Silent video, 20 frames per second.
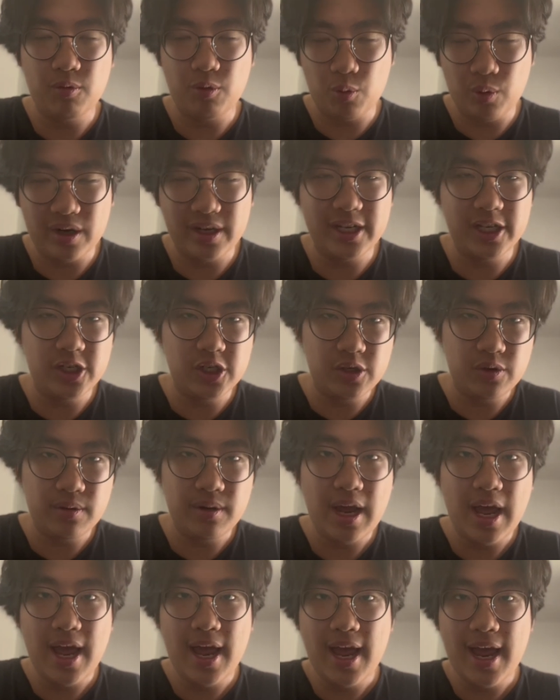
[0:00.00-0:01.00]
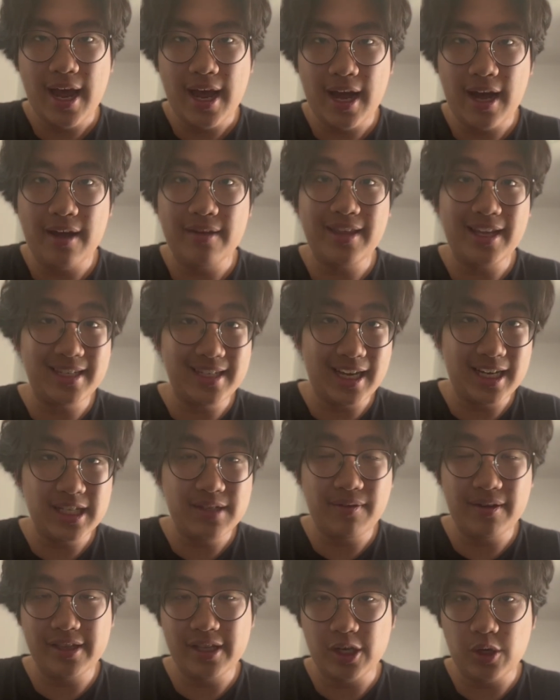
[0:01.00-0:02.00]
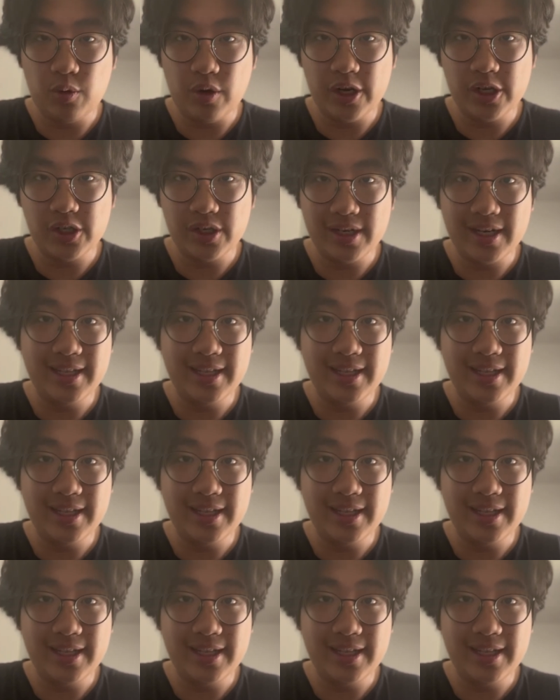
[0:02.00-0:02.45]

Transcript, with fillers: one each, uh, that satisfy the equation.